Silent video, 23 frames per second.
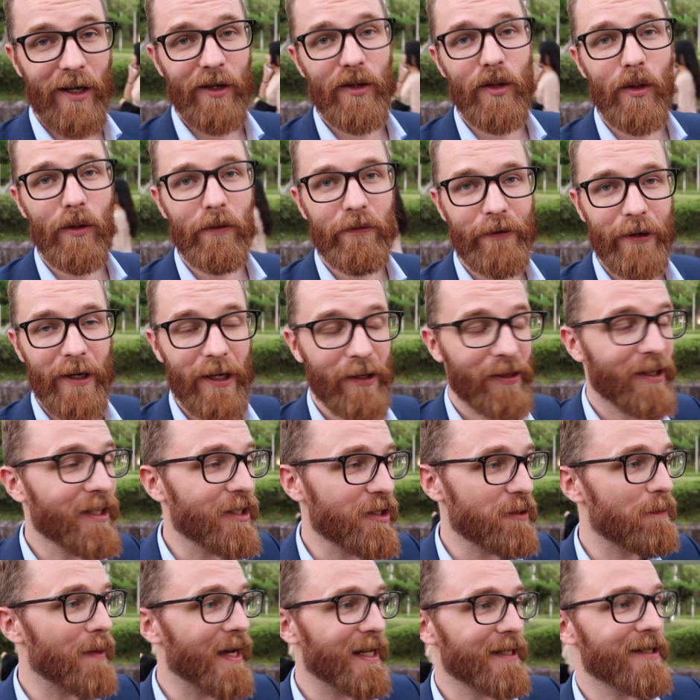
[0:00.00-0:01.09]
Go for it. I think
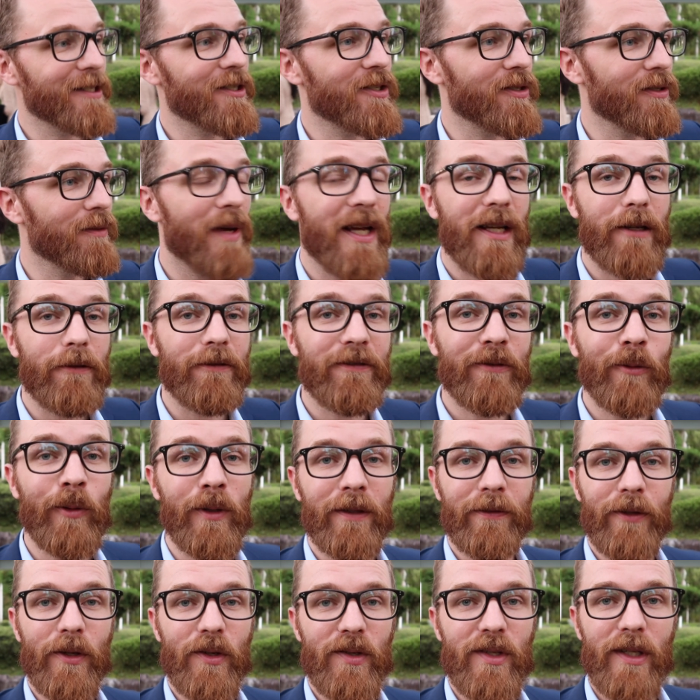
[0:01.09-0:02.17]
it's better to make a fool
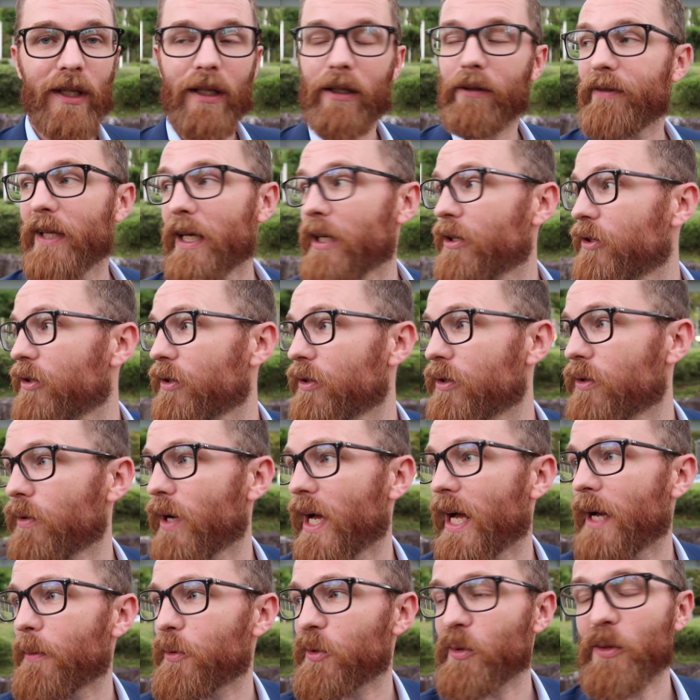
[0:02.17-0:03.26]
of yourself than to do
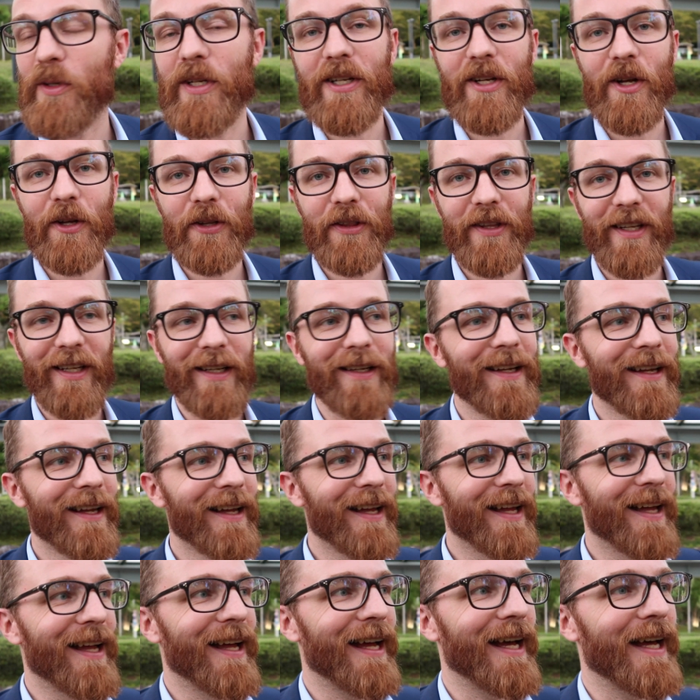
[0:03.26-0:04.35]
absolutely nothing.
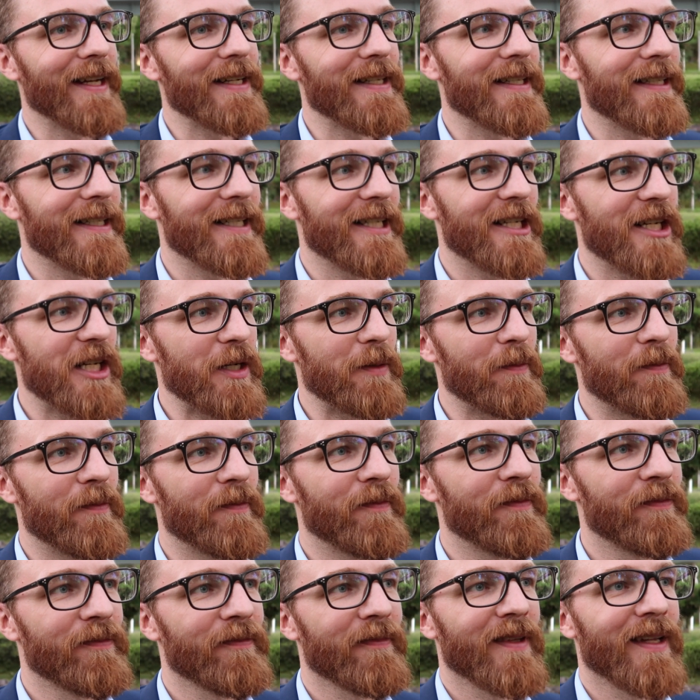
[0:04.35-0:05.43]
And um,
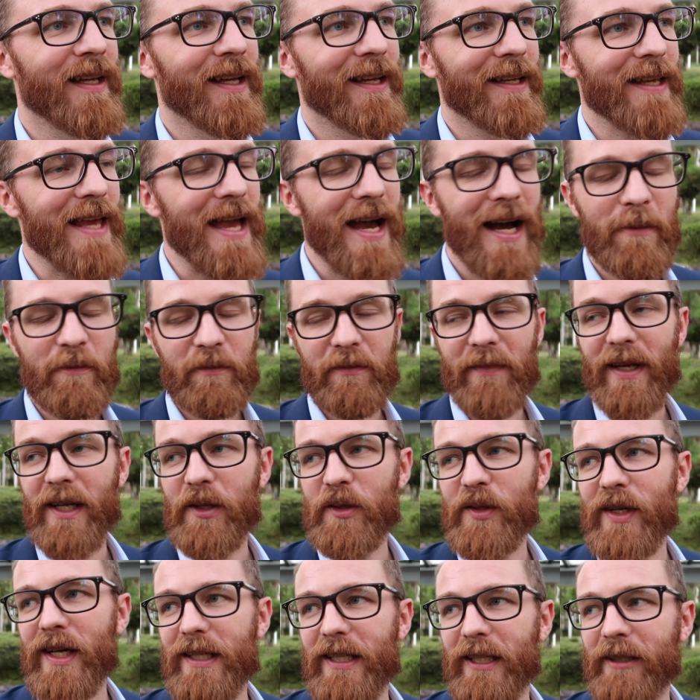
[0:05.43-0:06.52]
yeah,
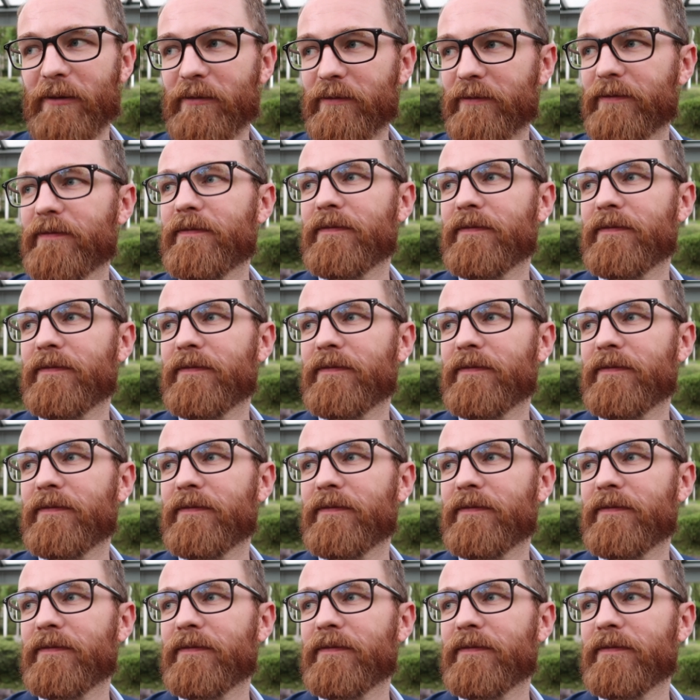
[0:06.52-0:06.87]
exciting.